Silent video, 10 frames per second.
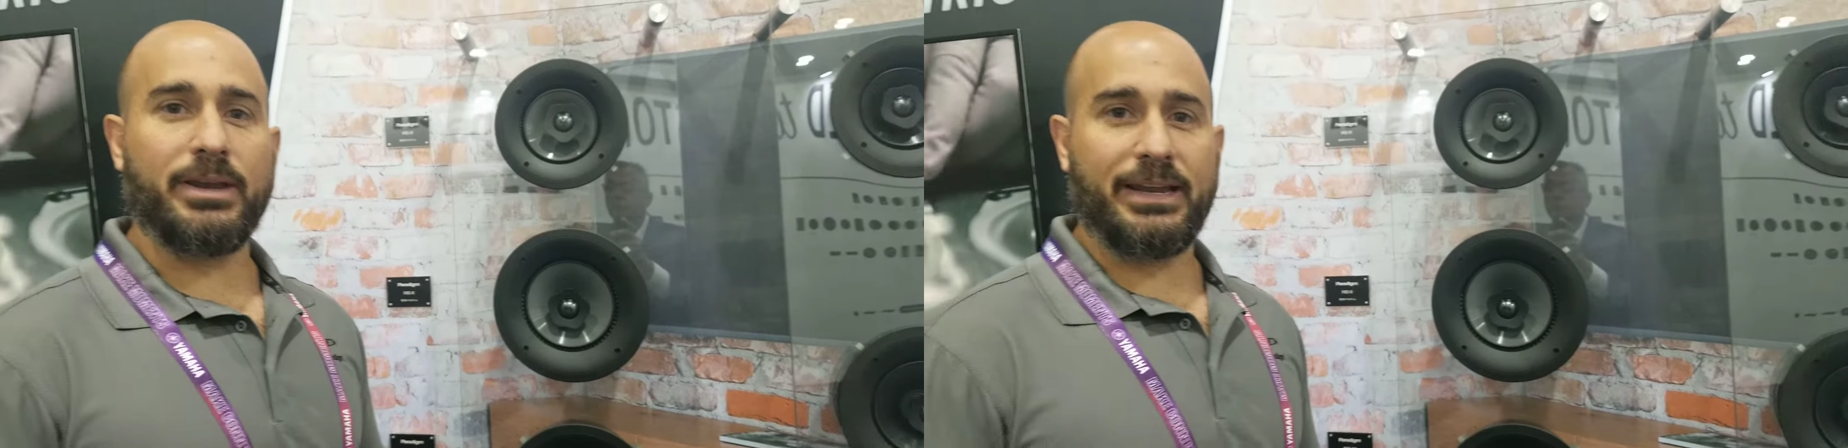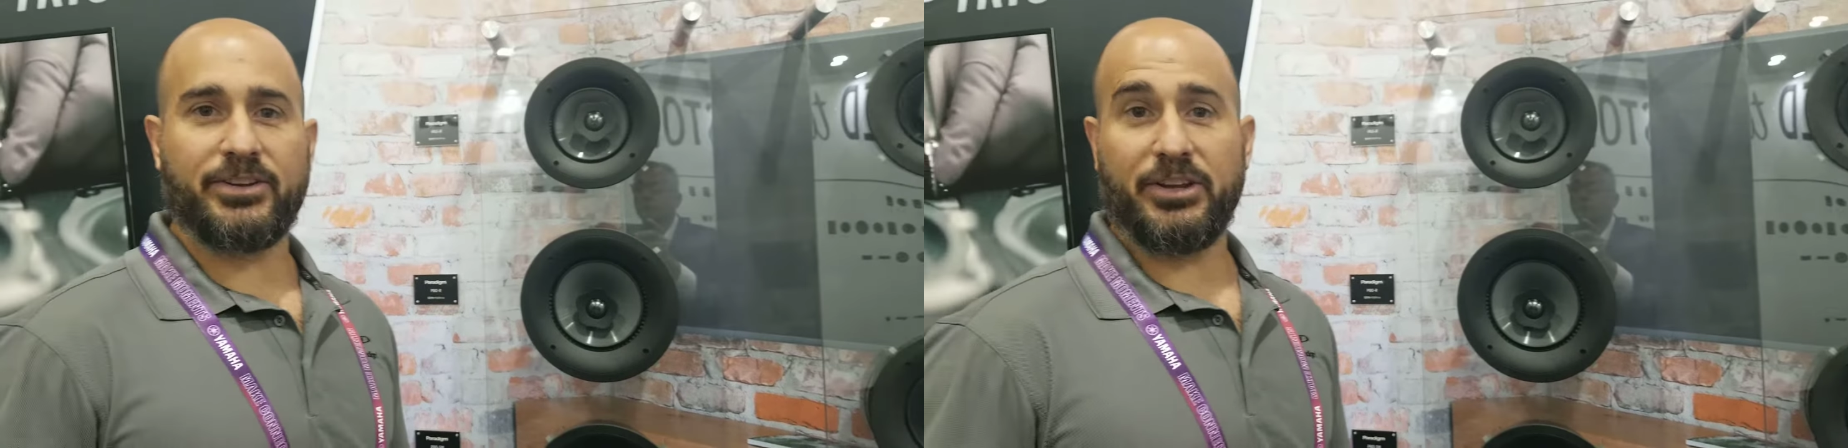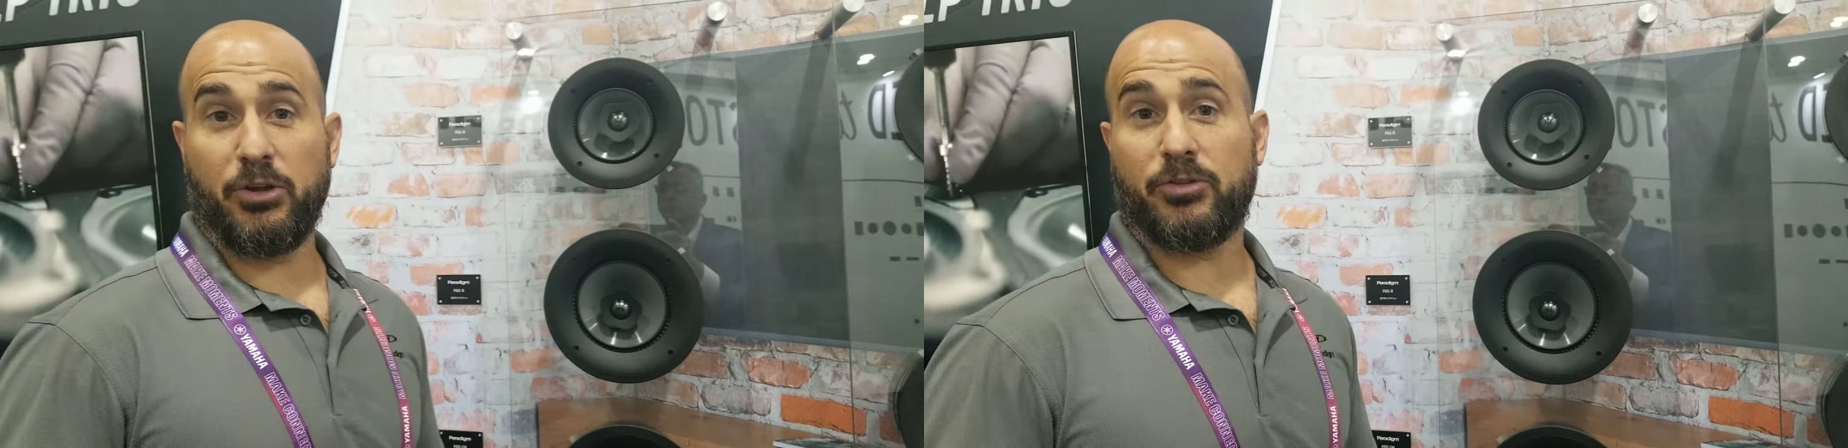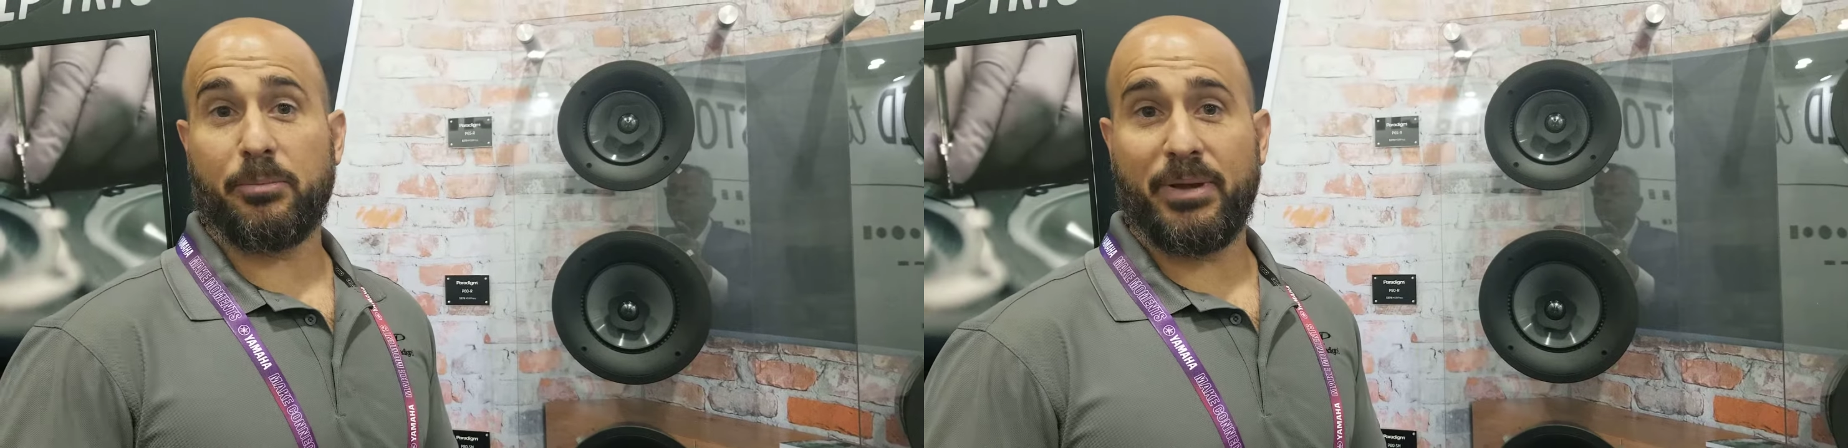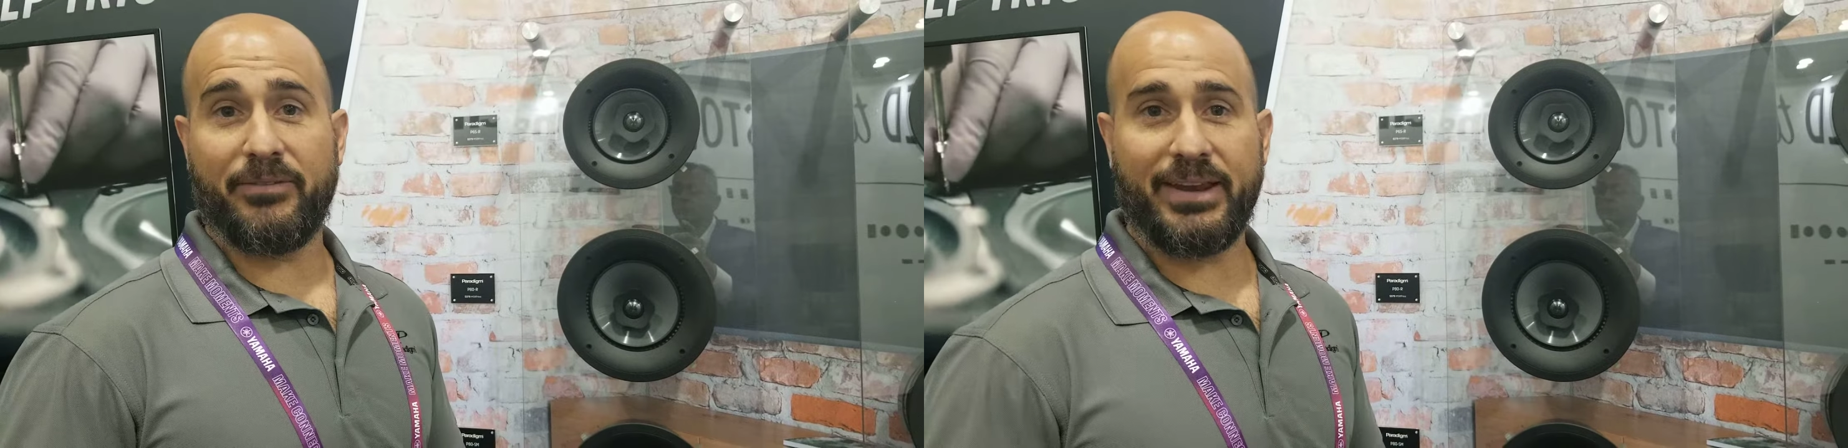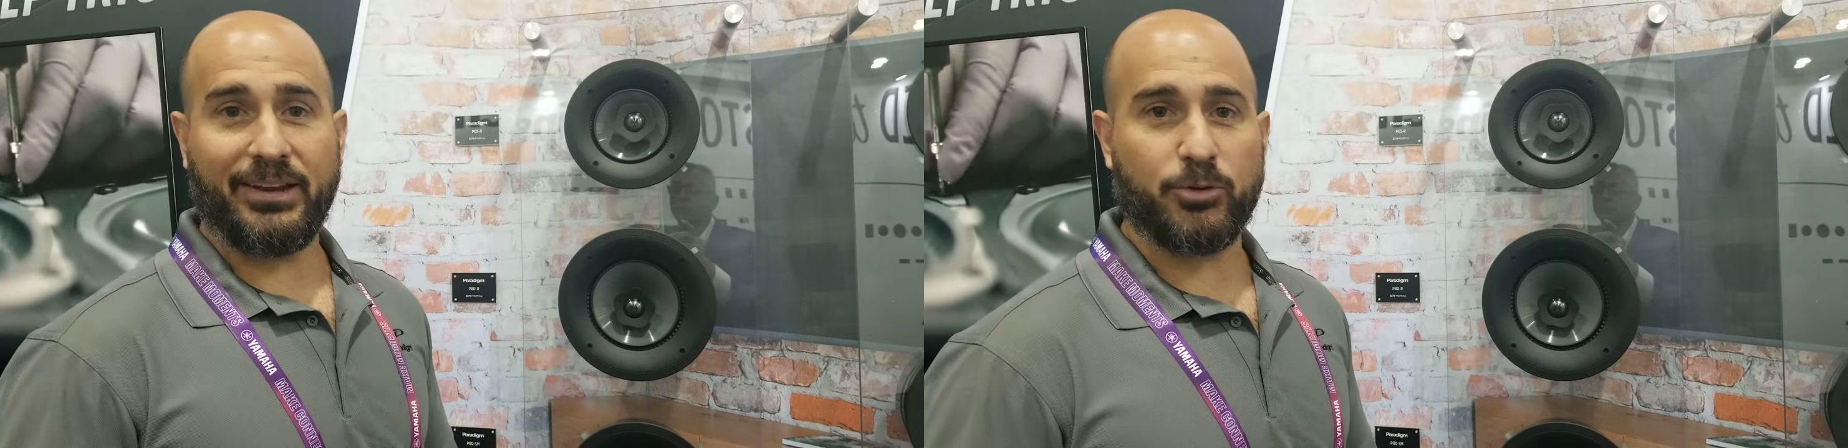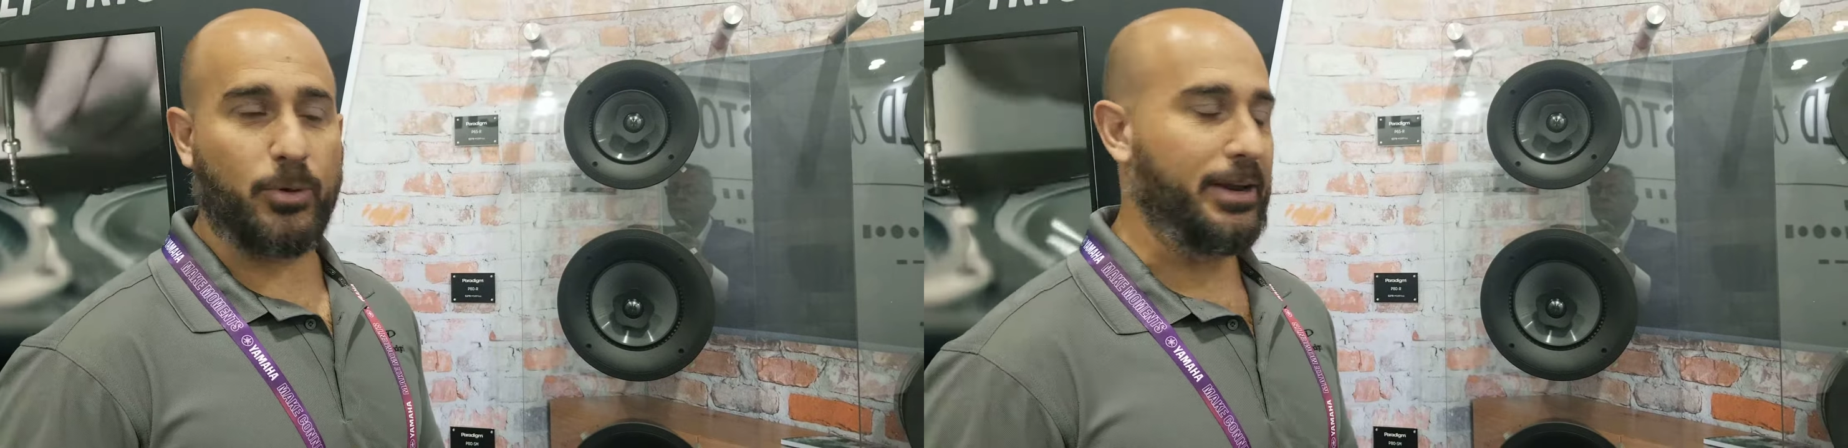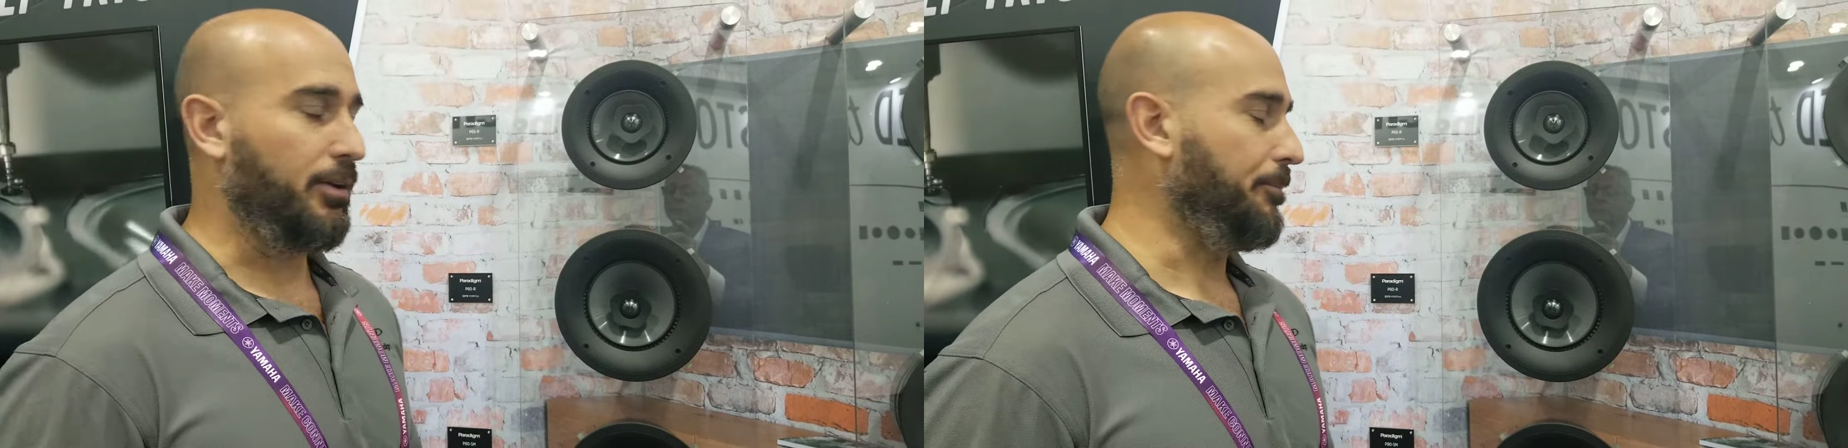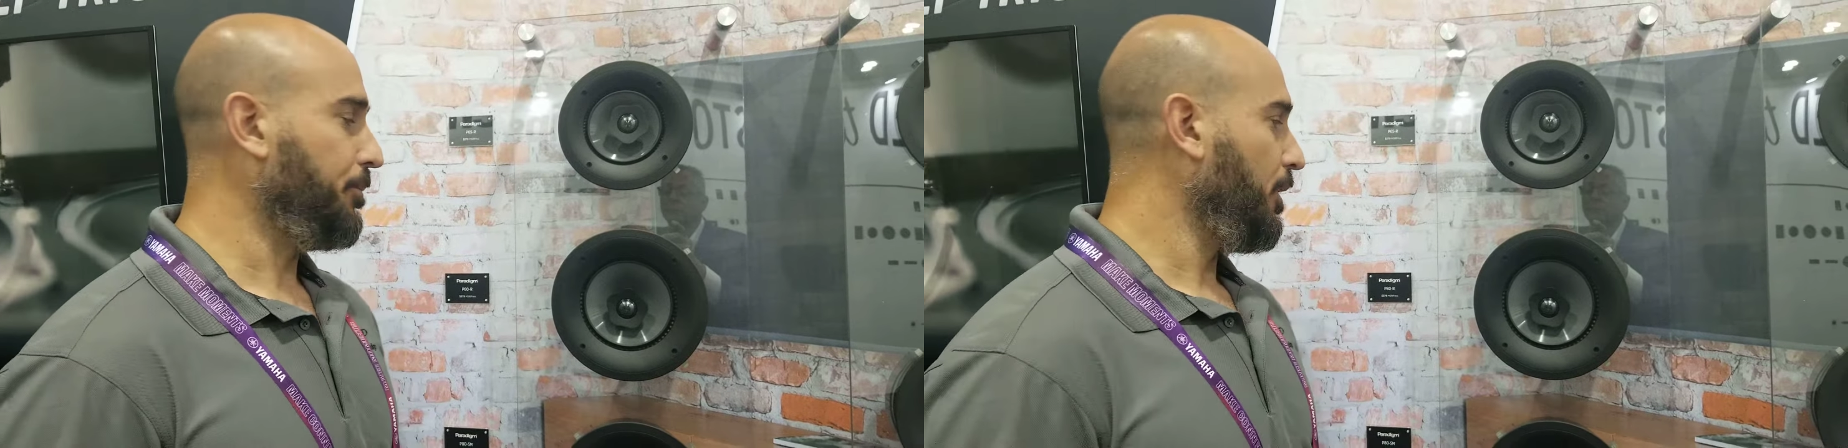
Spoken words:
need to use a pivoting tweeter.